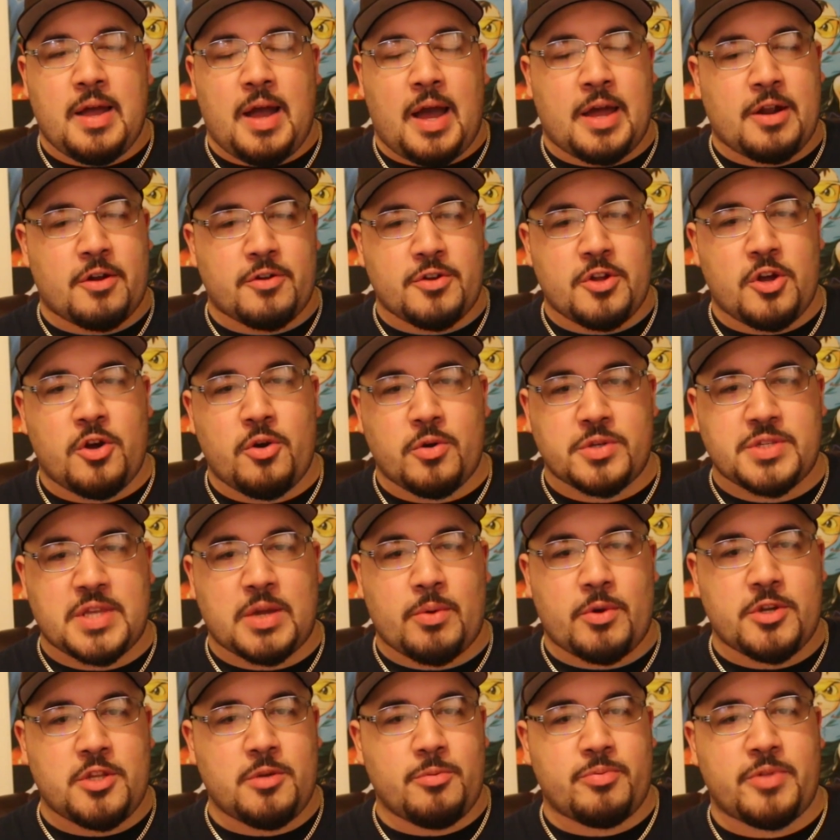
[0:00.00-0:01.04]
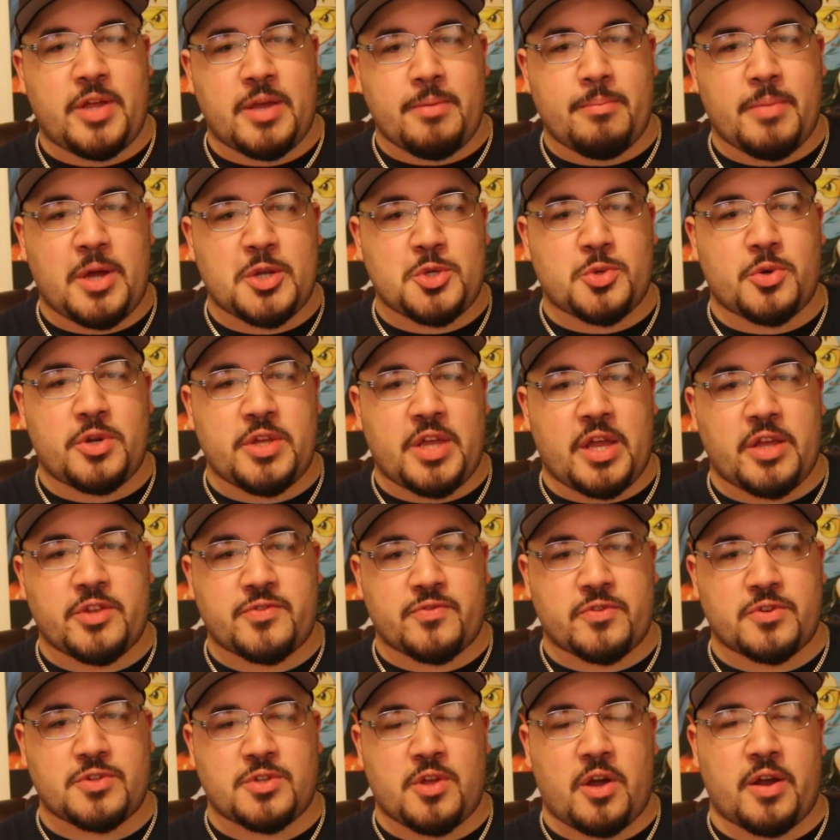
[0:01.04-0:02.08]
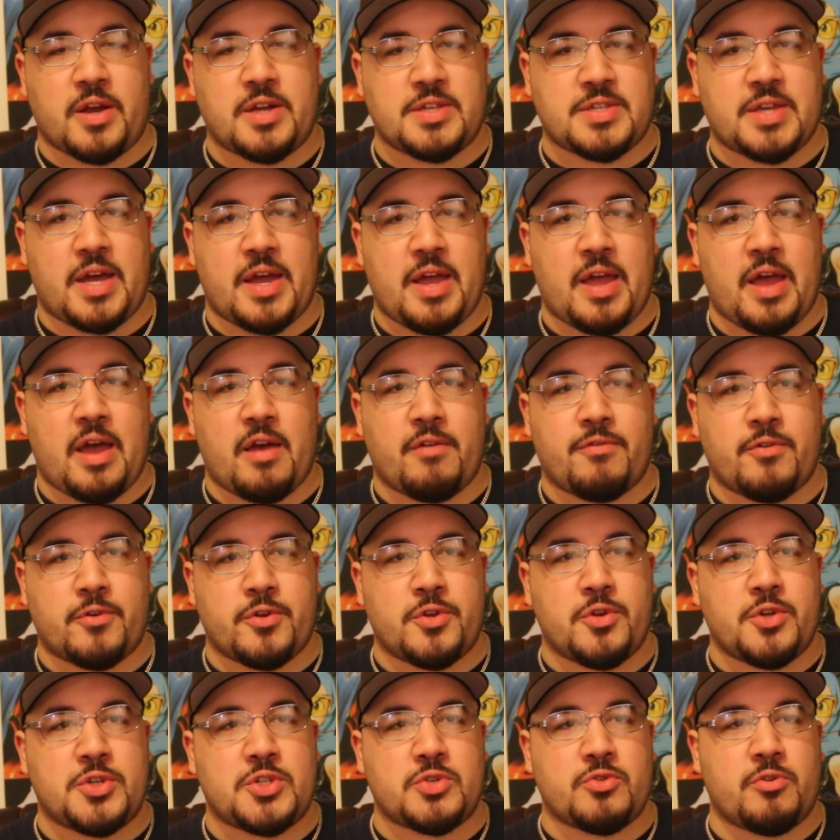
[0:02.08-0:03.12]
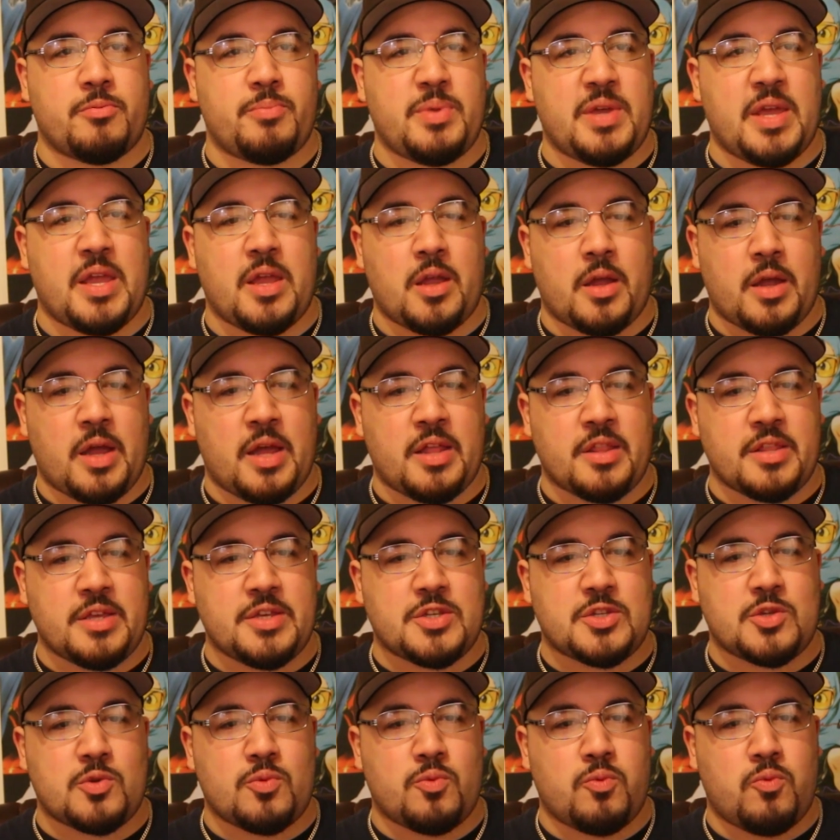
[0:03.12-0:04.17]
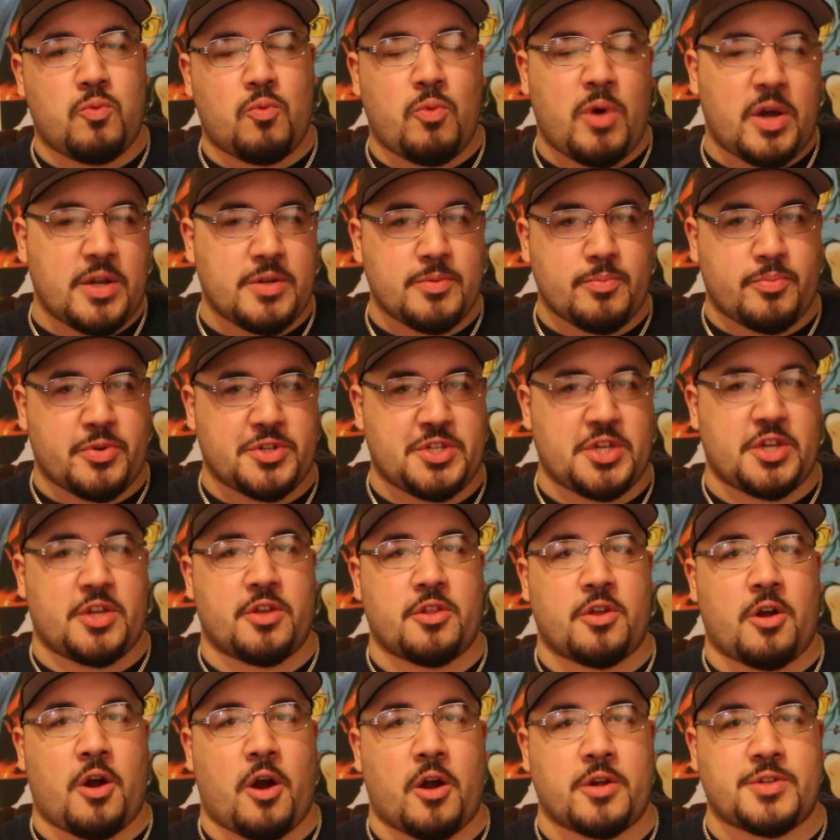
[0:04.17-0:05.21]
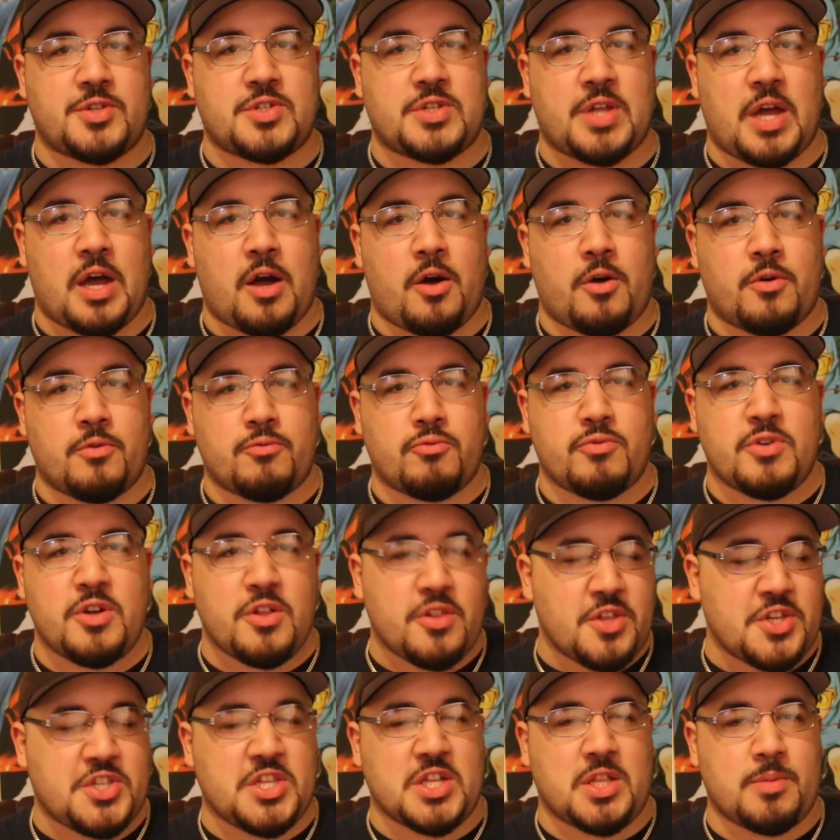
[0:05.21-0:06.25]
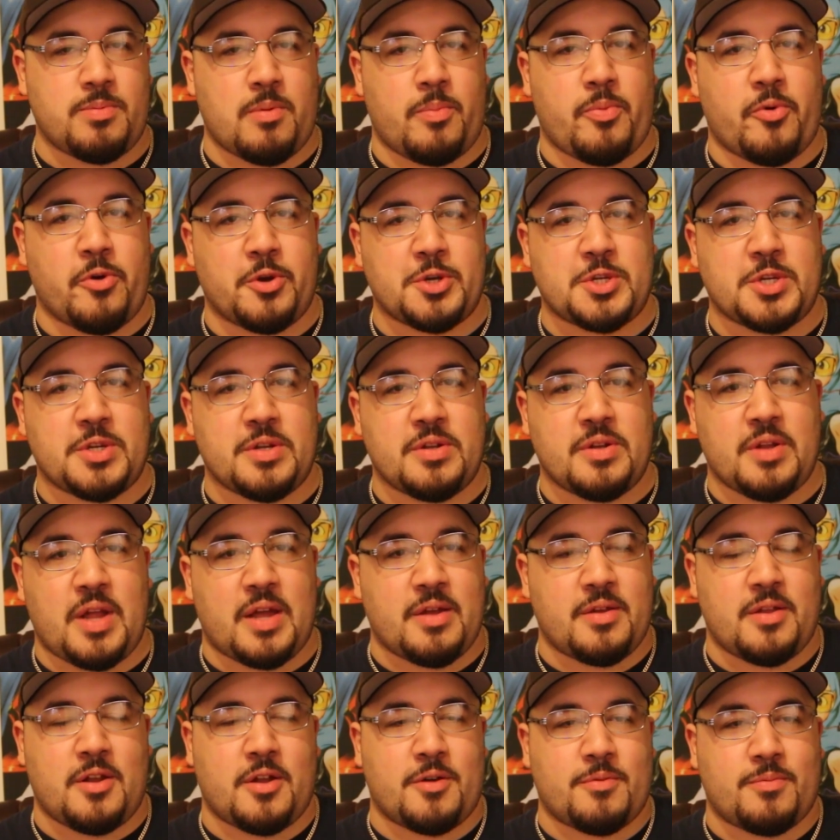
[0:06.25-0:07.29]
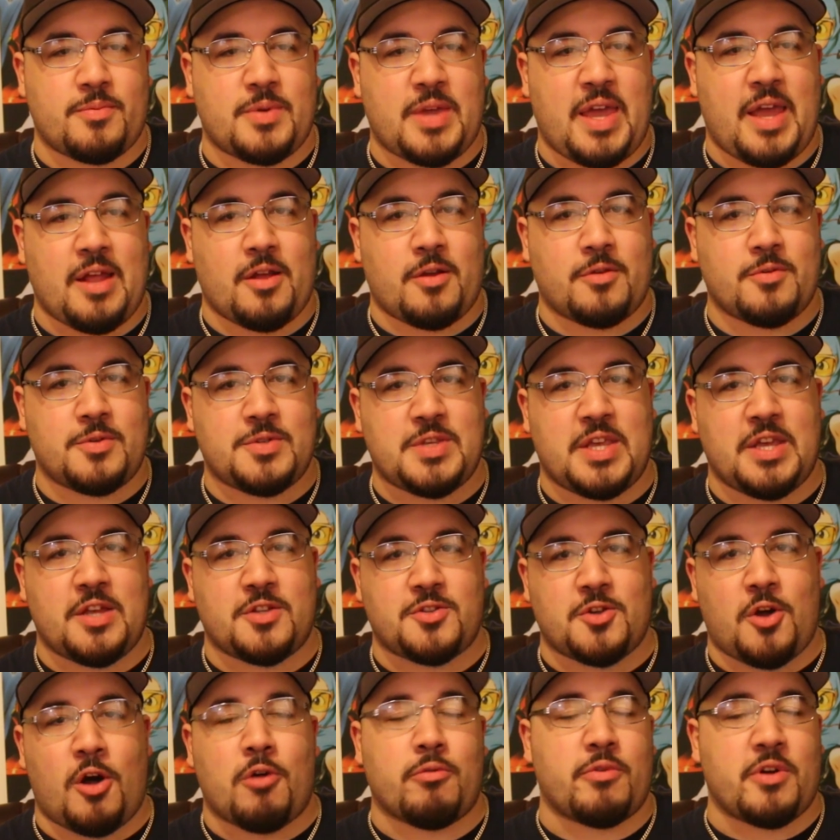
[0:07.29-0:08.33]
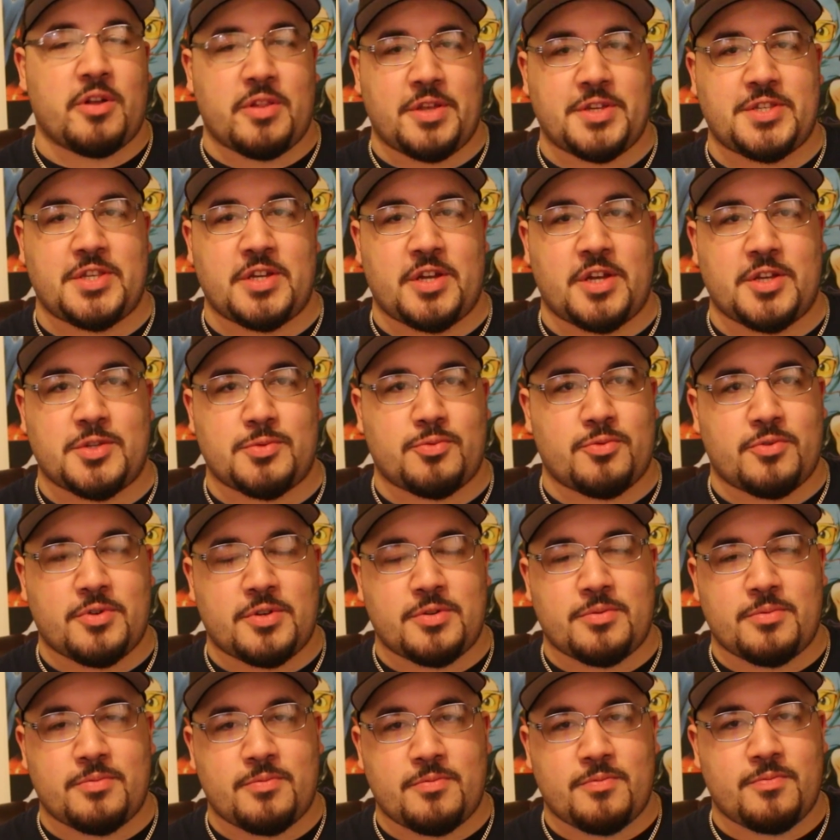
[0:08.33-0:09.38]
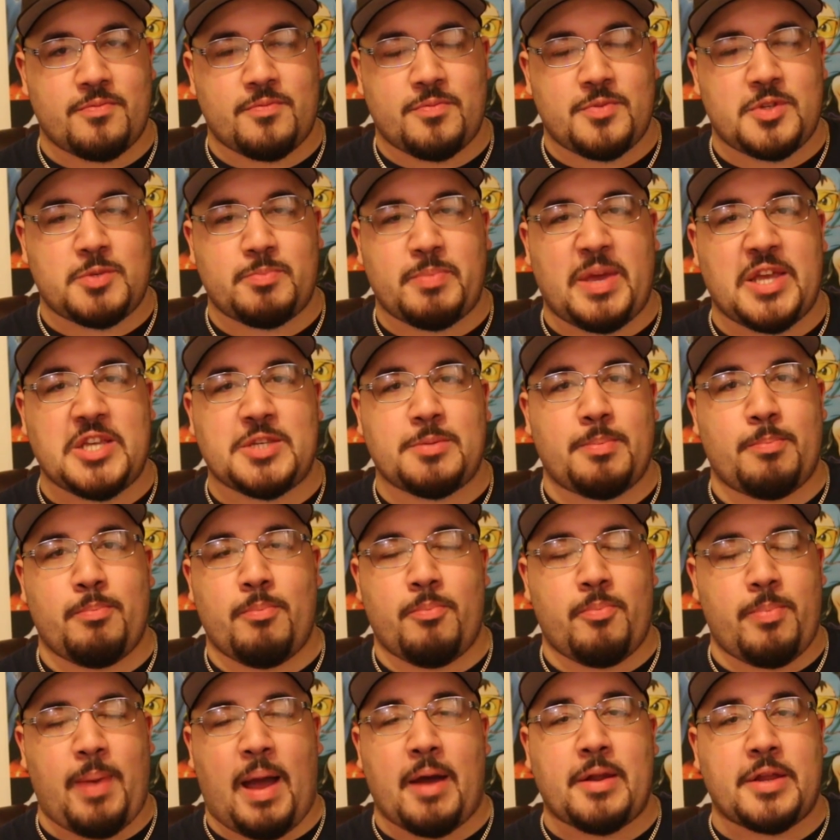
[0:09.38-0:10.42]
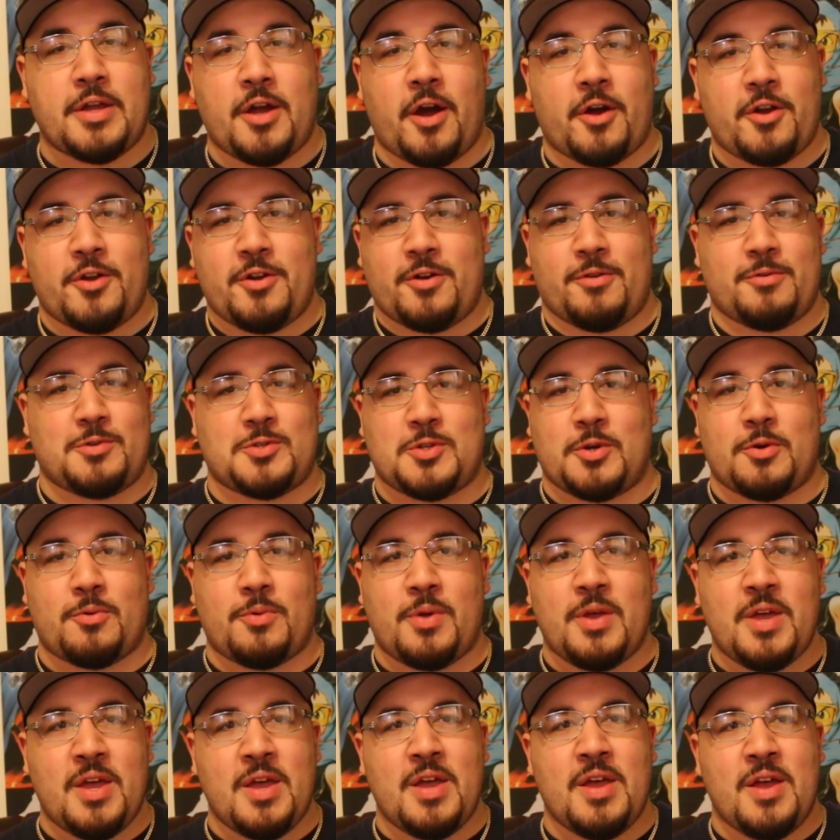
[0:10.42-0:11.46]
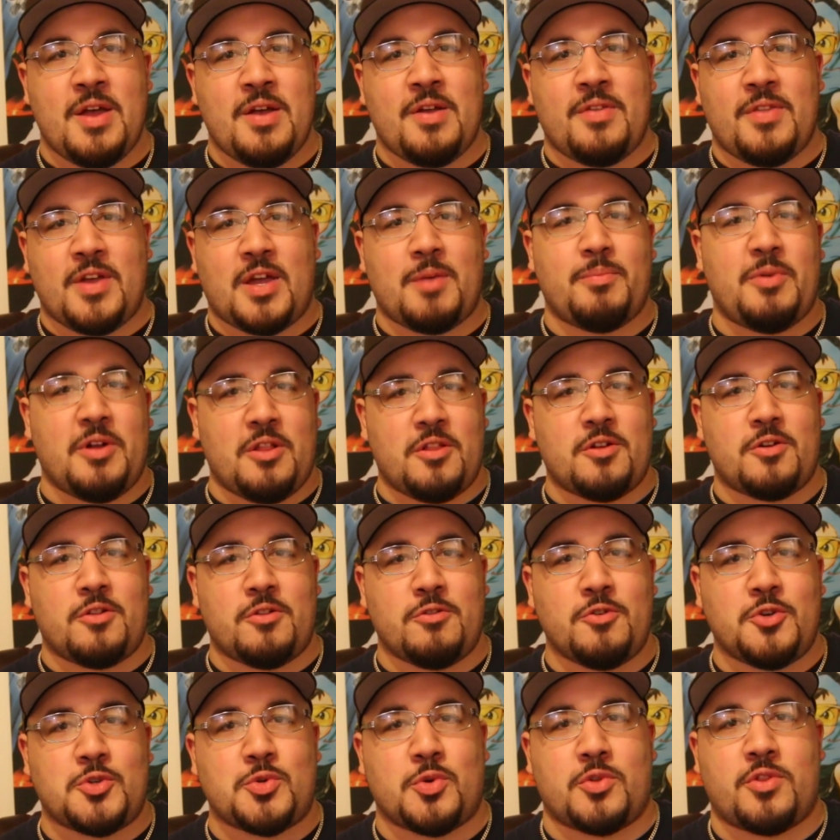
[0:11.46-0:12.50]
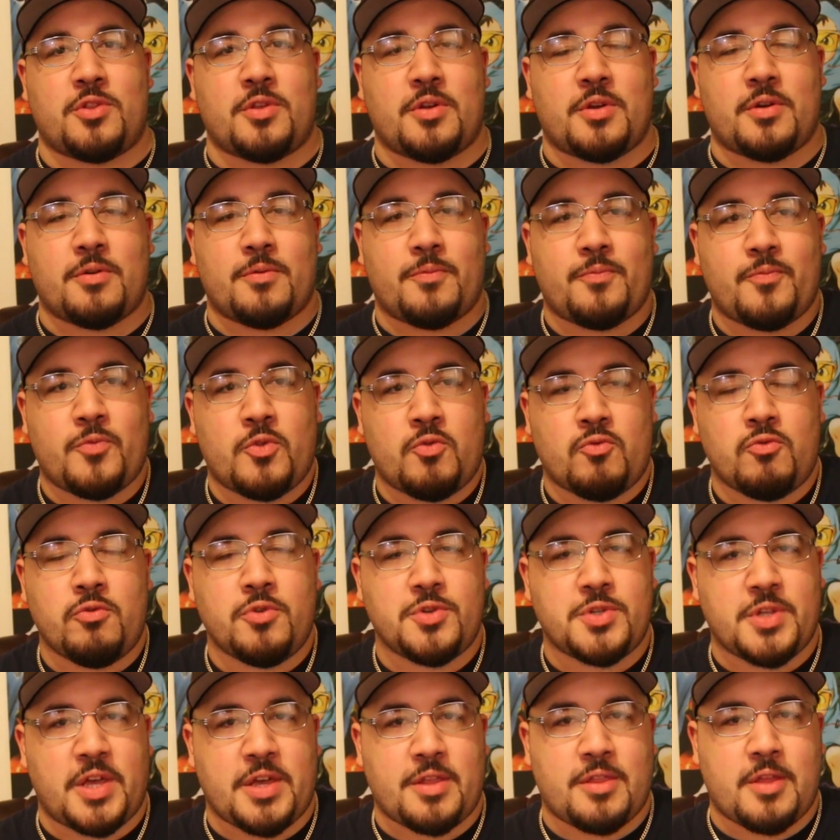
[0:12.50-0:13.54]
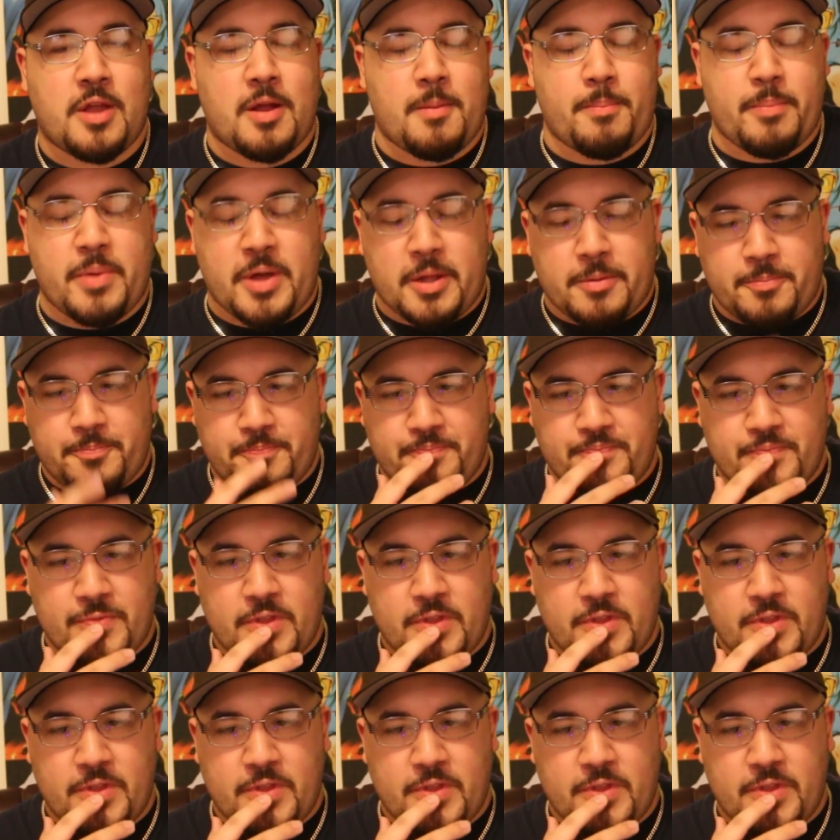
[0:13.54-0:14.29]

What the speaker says: I don't know, it's like when you play Metroid games for as long as I have, you're used to it being at least one particular art style, realistically proportioned. Not, can't say it's all realistic because we're space bounty hunter, so it could be a little loose with the rules like that. But